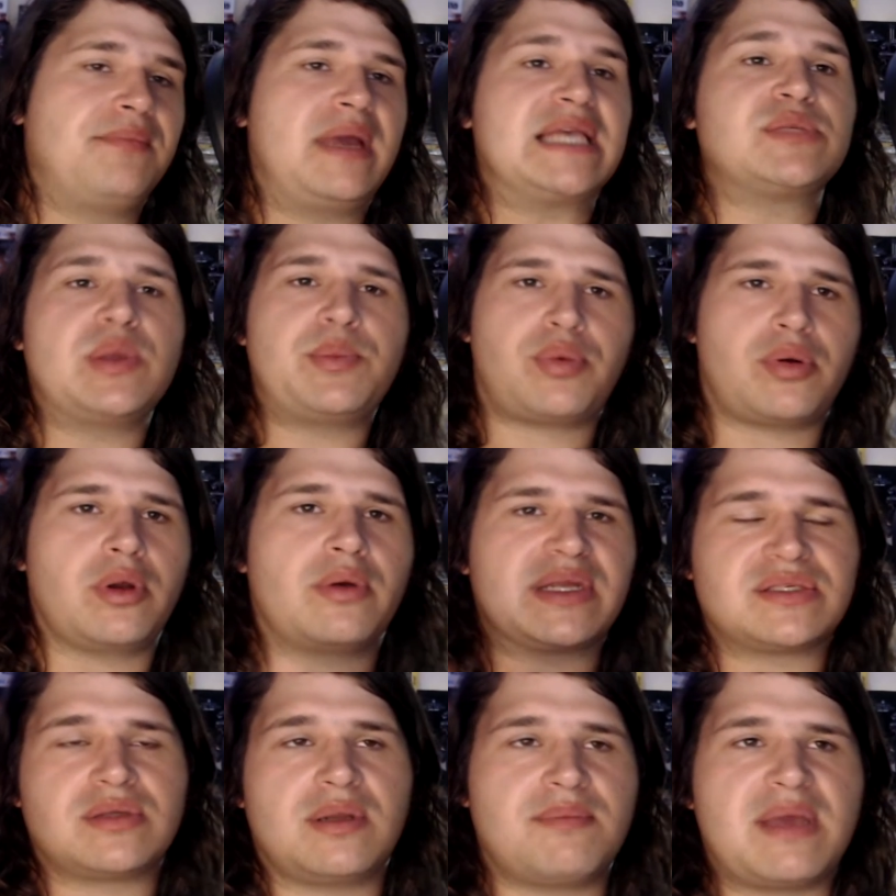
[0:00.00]
as we
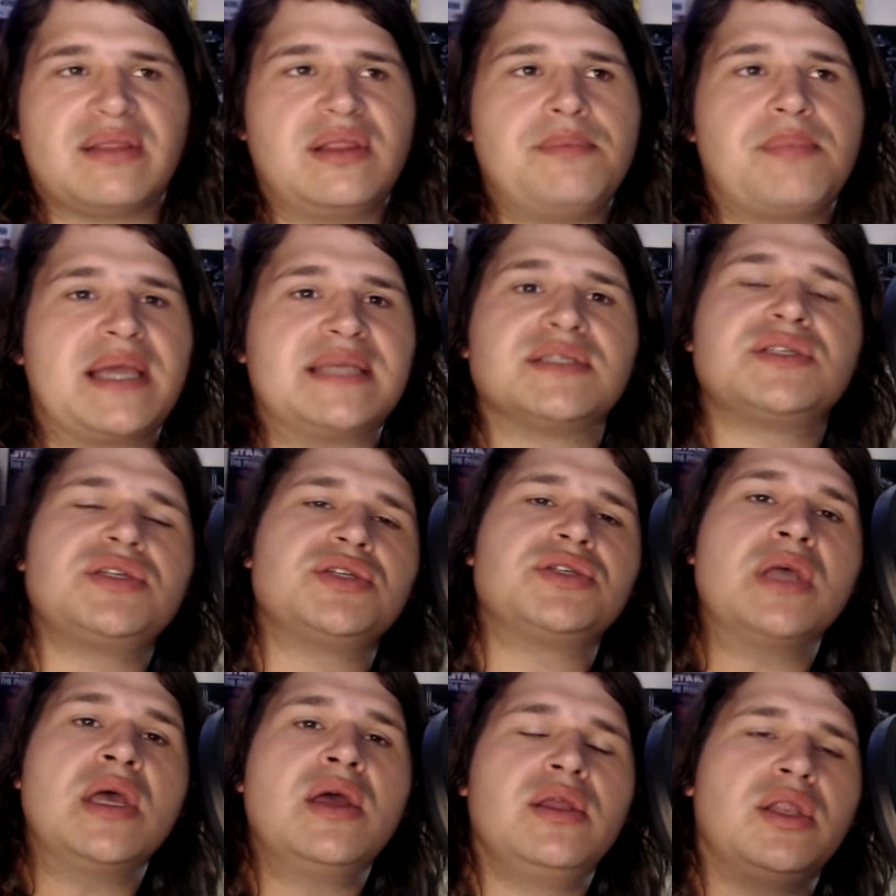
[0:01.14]
progress on a monthly basis. Just,
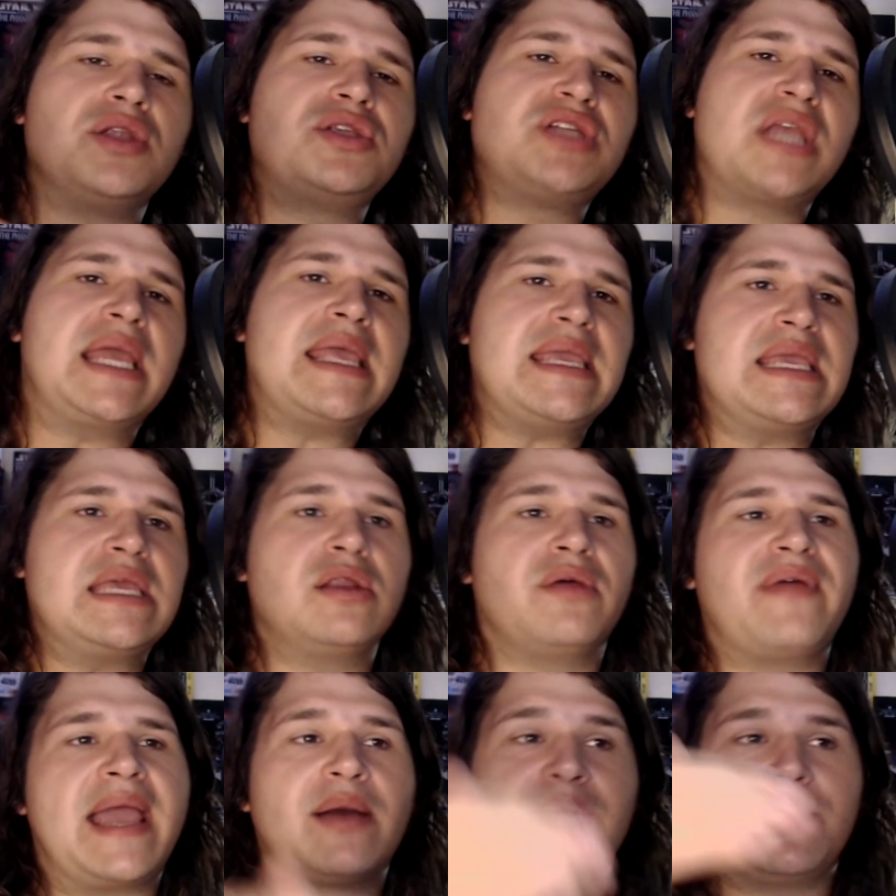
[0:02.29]
you know, checking in of
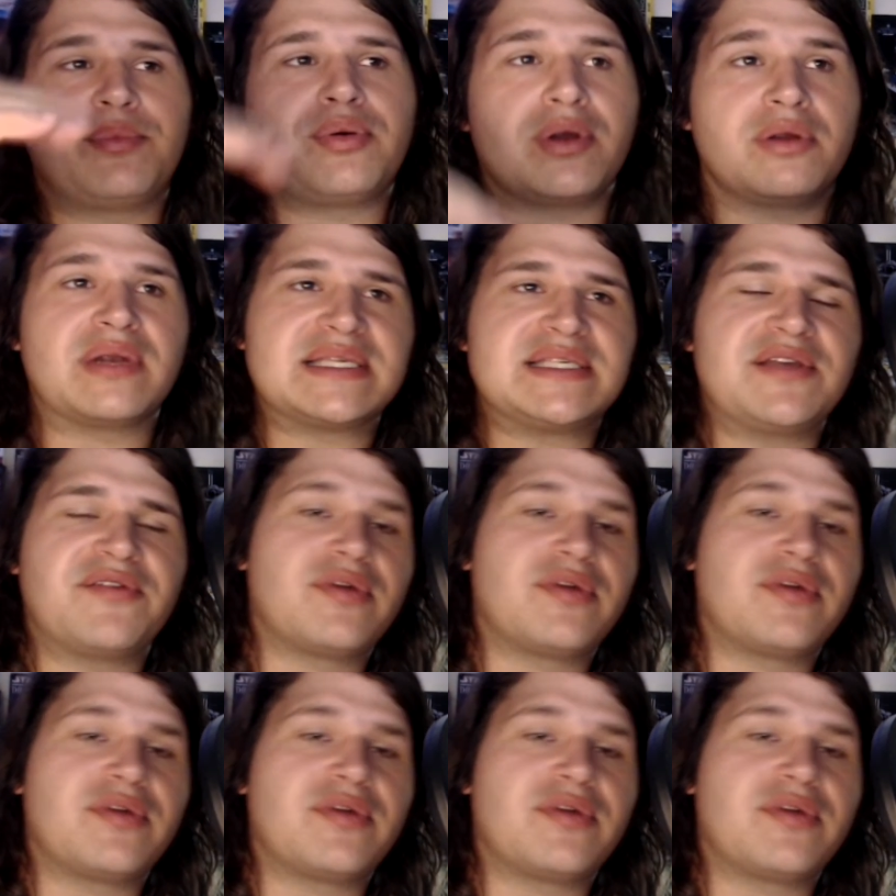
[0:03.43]
how we're progressing